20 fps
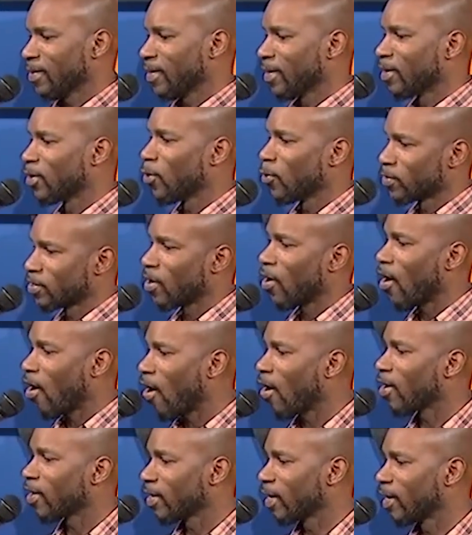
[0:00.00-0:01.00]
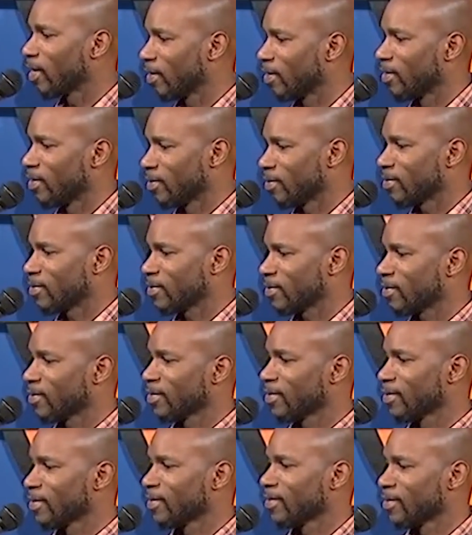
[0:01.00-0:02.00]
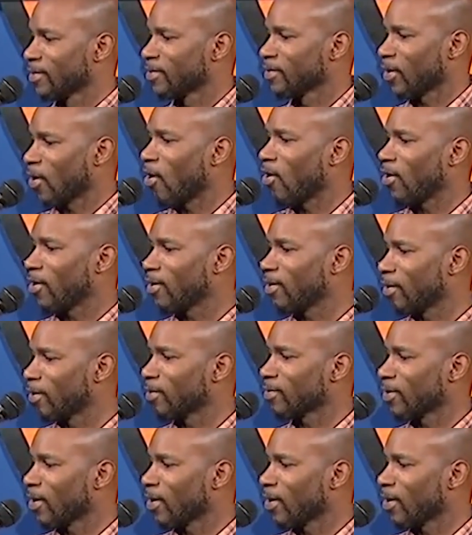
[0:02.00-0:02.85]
Here goes to all ladies. Oh.